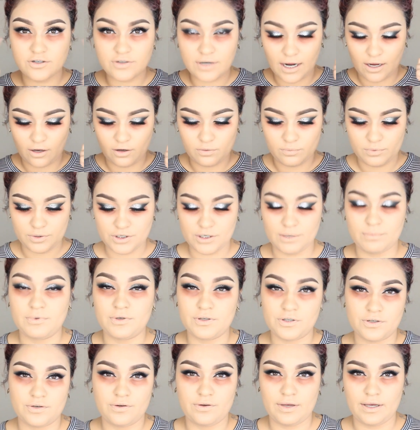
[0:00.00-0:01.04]
triangle, which I'm
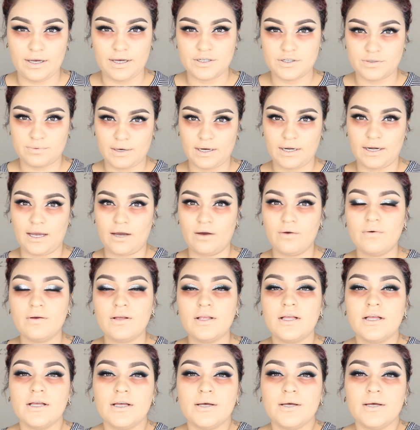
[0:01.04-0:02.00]
gonna show you guys right now.